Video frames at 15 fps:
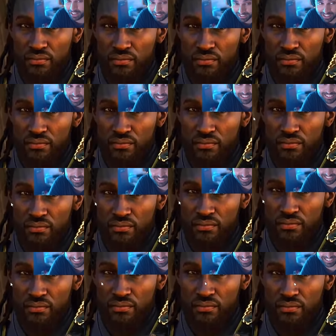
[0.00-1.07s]

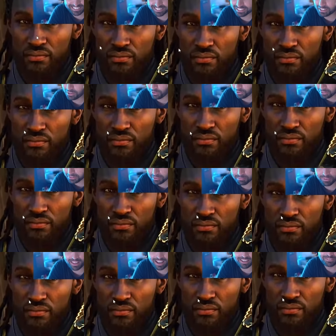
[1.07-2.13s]

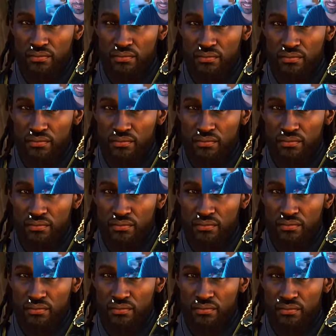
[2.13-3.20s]

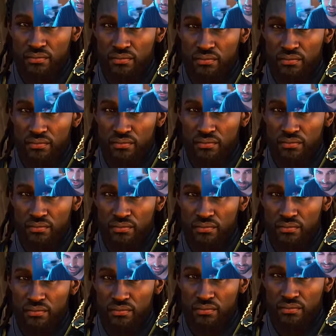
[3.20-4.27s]

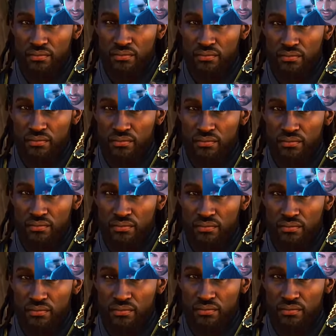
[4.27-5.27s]
(silent)